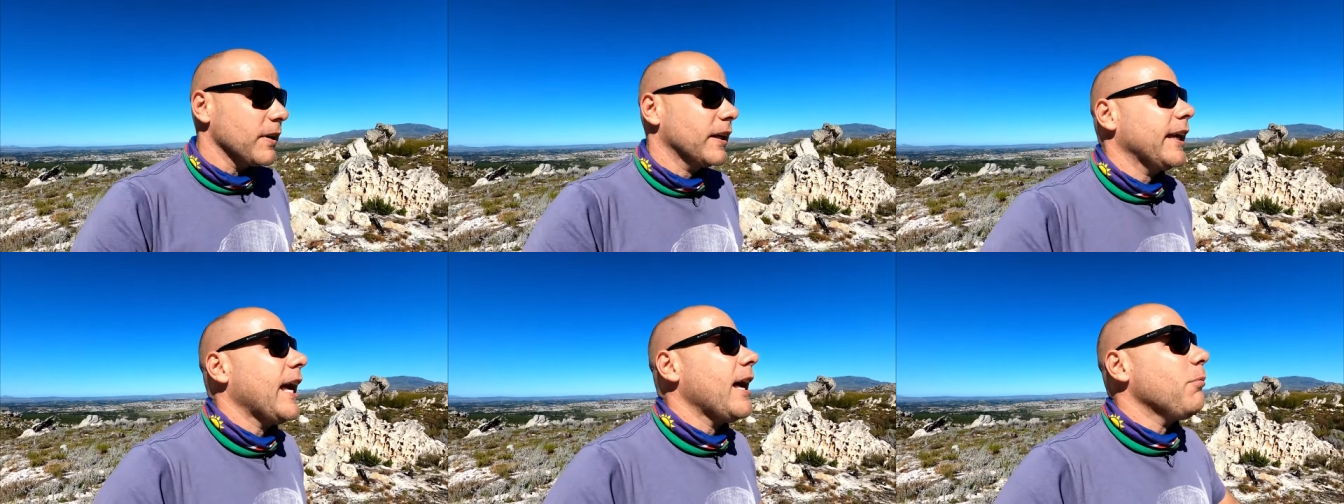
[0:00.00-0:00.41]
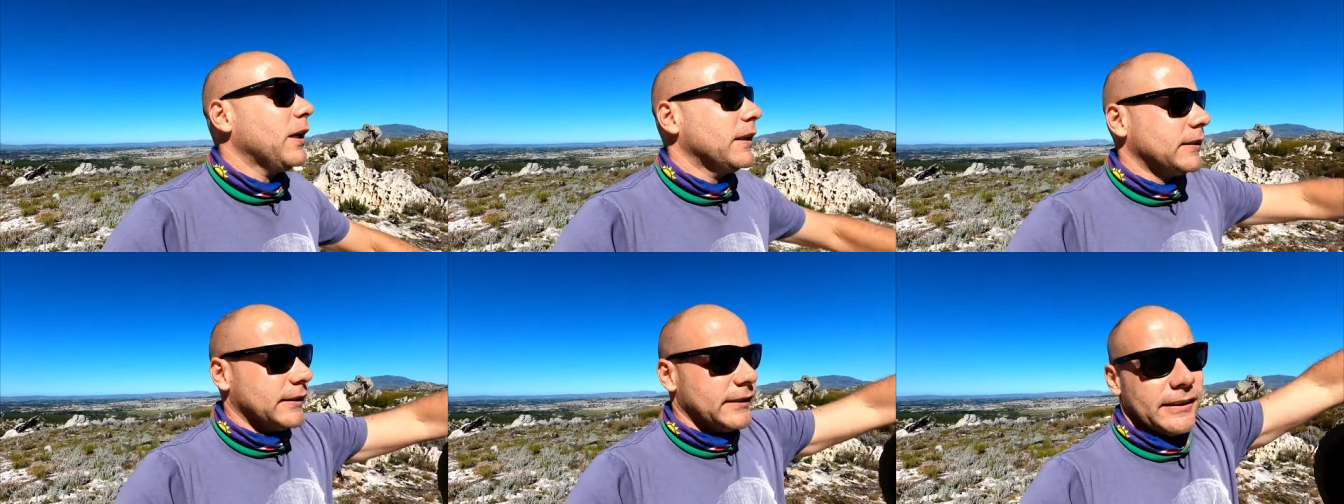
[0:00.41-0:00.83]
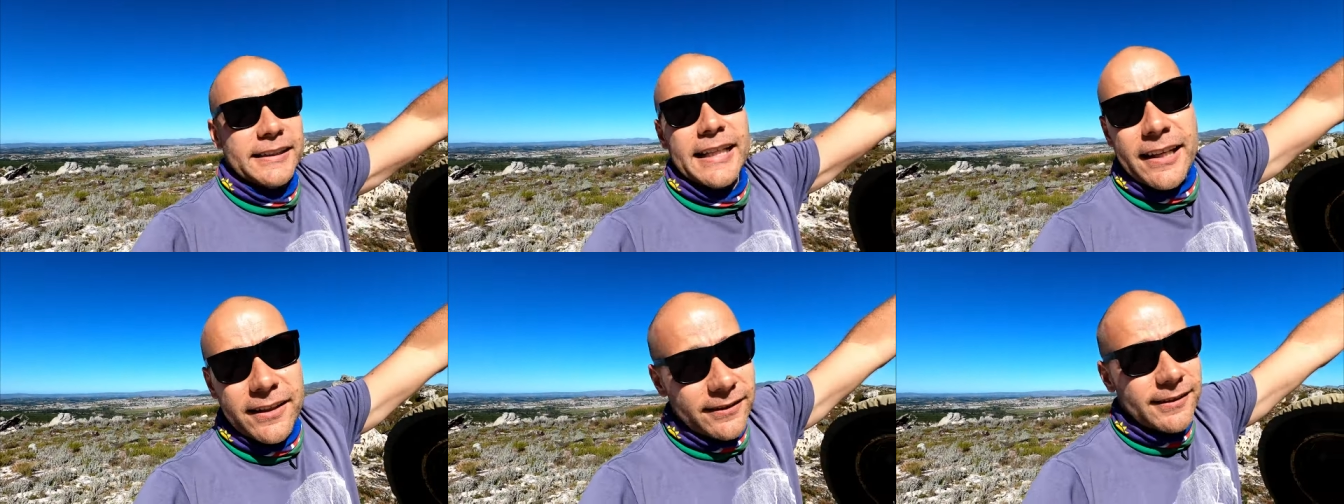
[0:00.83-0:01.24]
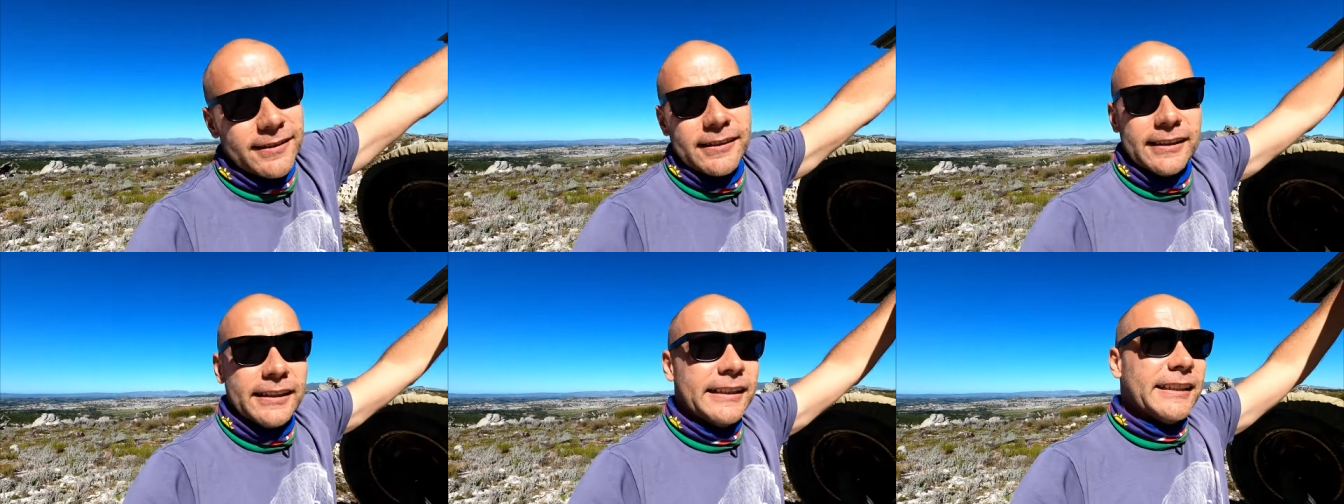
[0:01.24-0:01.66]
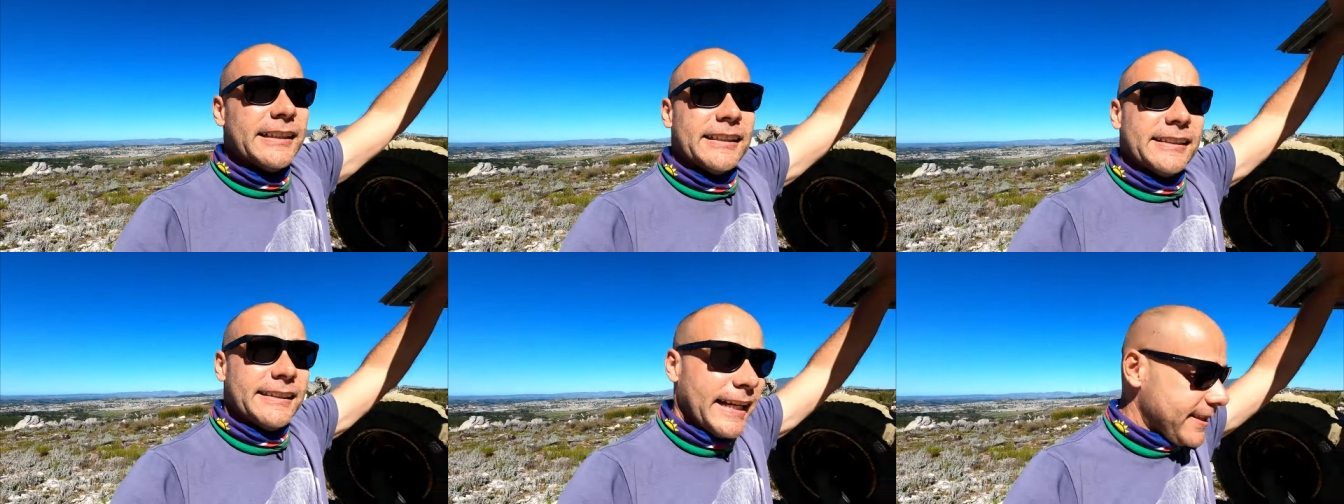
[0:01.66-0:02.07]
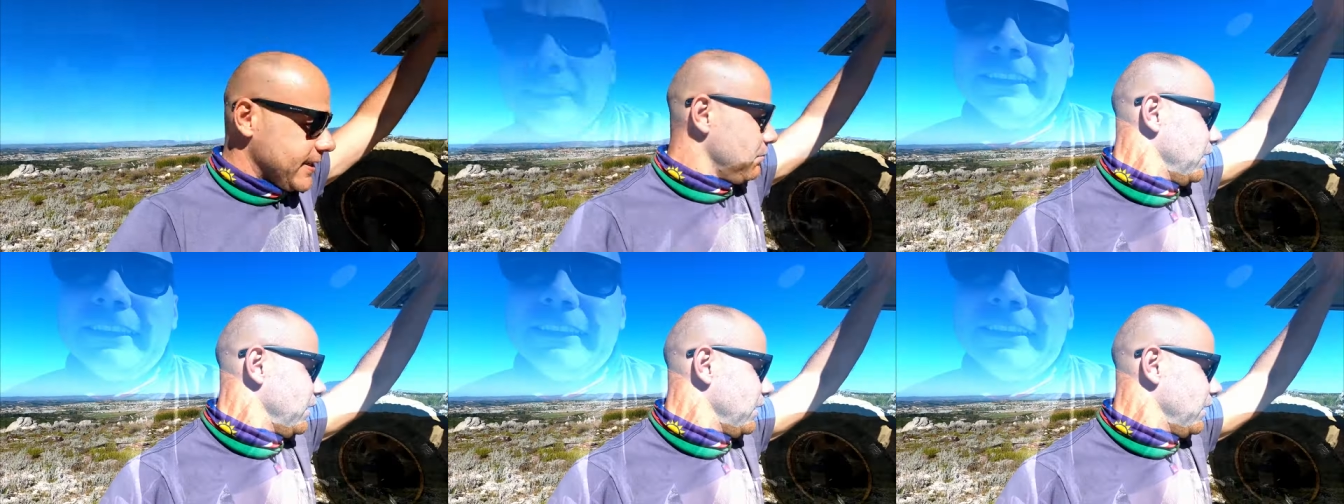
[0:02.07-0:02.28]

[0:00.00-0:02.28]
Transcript: the cab and that's that's